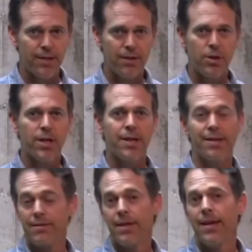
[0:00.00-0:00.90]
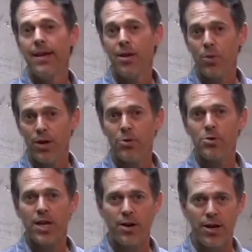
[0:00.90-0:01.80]
looking at anyone
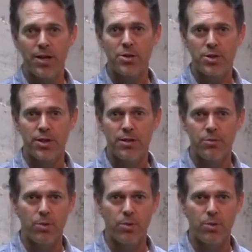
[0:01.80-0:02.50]
who's carrying concealed